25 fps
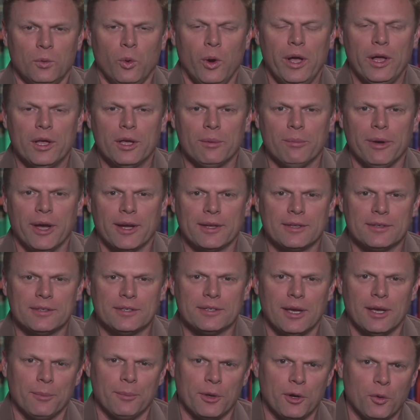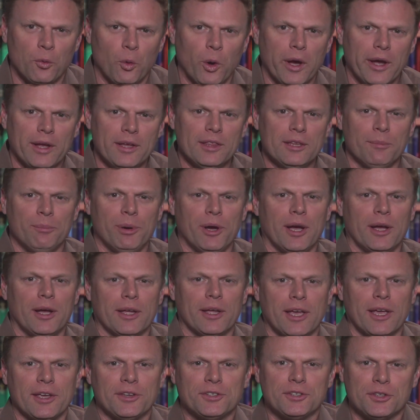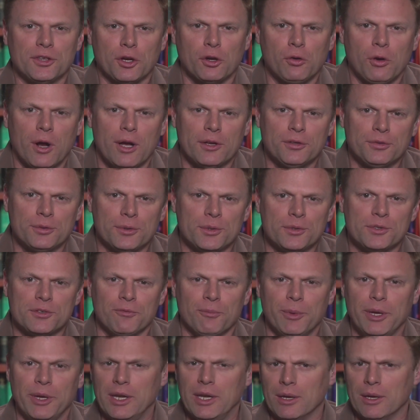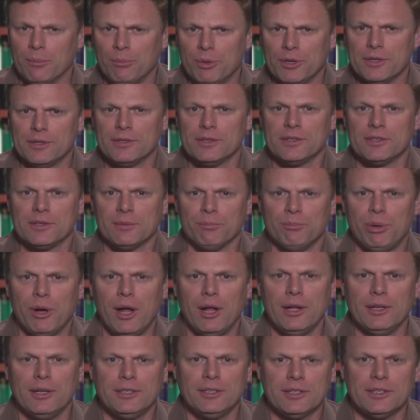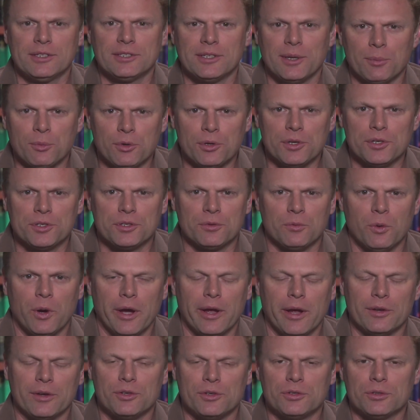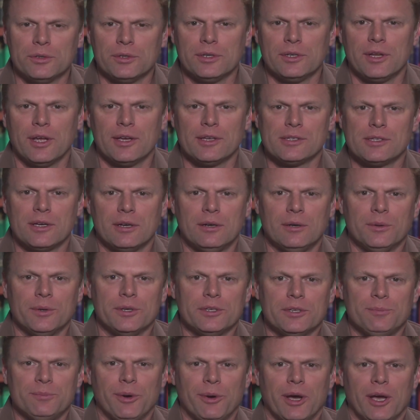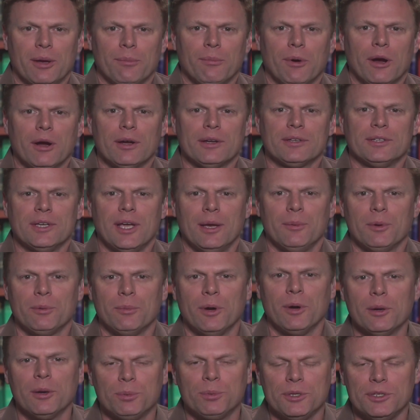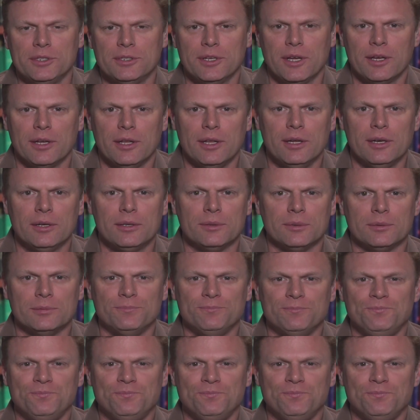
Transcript: Welcome back to Simon & White, the podcast at the crossroads of media, business, and politics. I'm Christian White and joined as always by Mark Simon. Mark, please say hello.